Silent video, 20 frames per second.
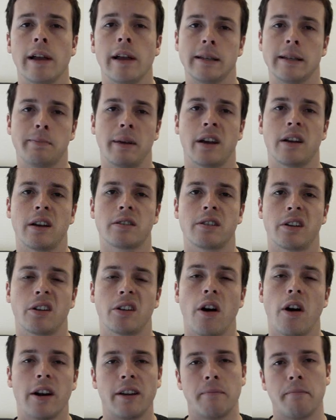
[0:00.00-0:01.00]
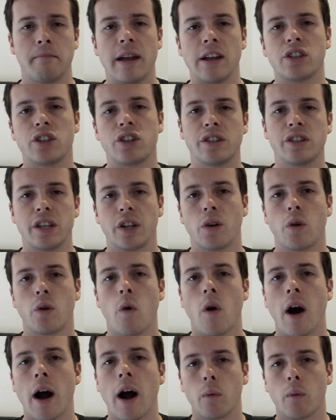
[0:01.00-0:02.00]
is because it kind of meshes in
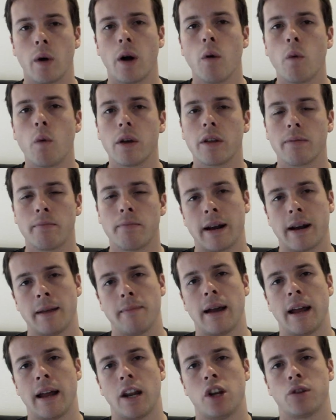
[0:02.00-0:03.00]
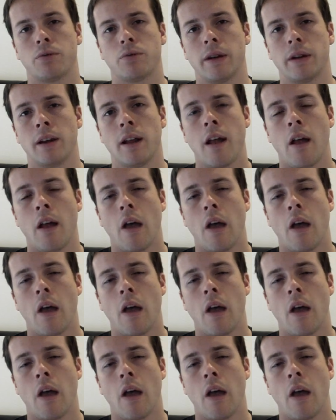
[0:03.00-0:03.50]
quite well with money management,